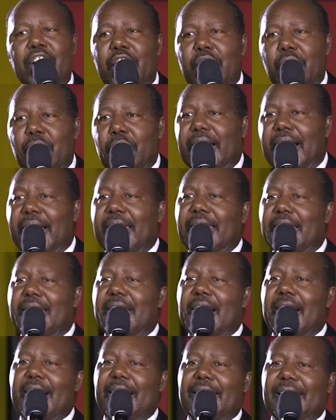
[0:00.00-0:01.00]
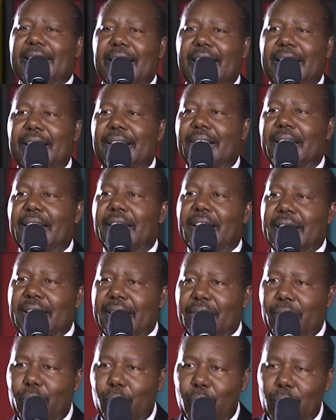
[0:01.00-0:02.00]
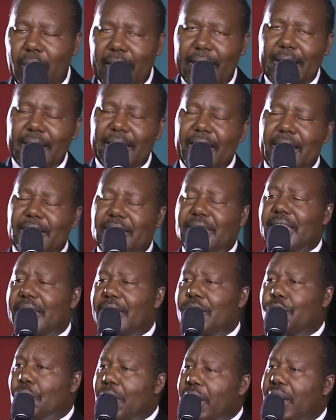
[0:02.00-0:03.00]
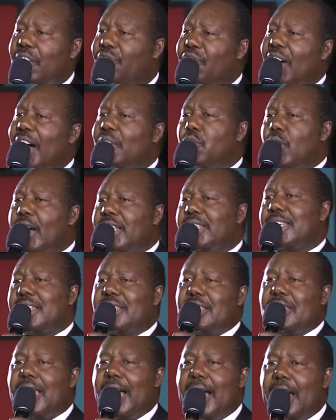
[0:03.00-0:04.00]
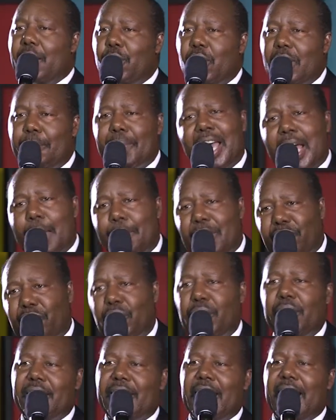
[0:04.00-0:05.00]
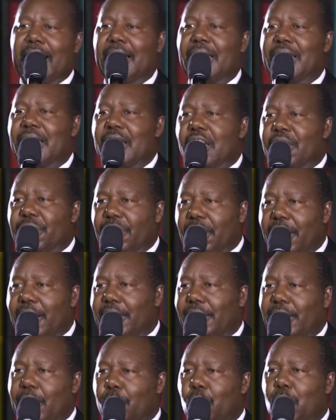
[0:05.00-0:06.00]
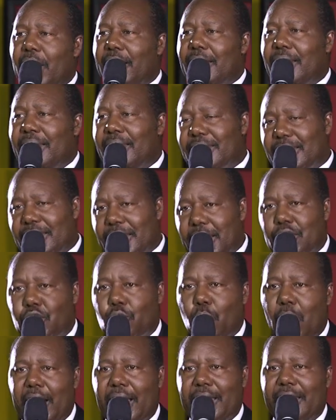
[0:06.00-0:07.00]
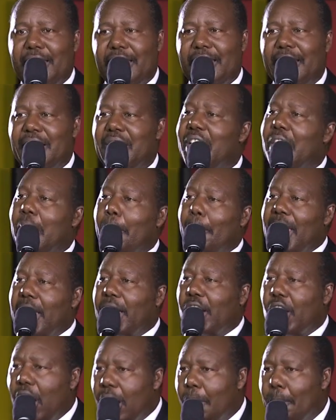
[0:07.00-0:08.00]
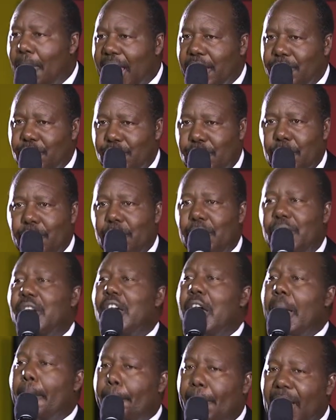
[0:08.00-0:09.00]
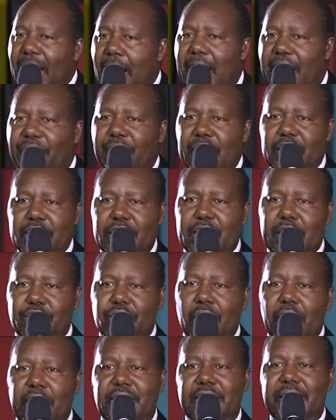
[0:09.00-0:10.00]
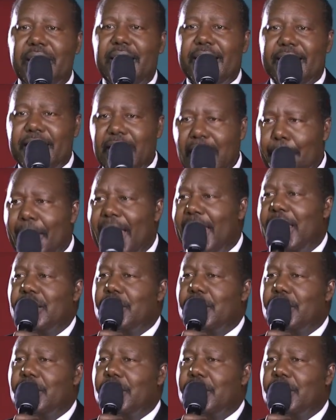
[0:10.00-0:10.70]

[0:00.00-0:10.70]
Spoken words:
Look at it at 11825 West Dixie Highway, Miami, Florida, 33161. May God bless you. Believe in Jesus. Remain